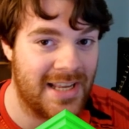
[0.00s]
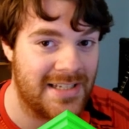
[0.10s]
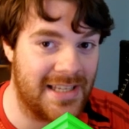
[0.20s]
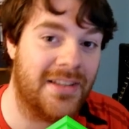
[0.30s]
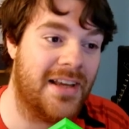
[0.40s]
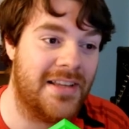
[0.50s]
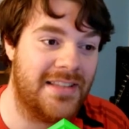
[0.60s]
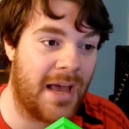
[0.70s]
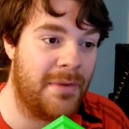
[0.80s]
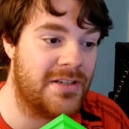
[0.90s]
and deal her
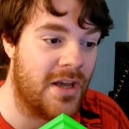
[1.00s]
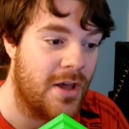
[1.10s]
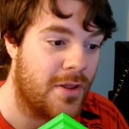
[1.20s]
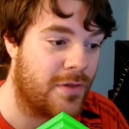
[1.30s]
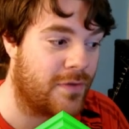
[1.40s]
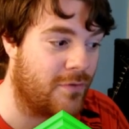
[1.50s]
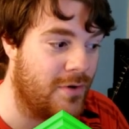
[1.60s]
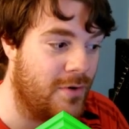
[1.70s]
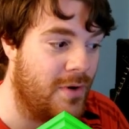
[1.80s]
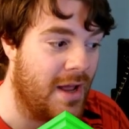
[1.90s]
damage
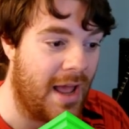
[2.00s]
through